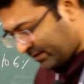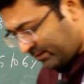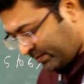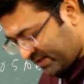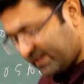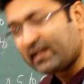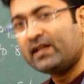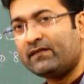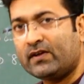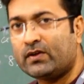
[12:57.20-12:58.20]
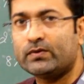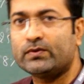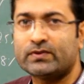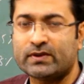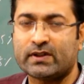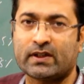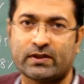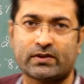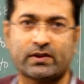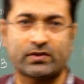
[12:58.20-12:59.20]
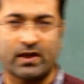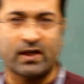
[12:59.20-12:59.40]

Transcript: basically we use in the construction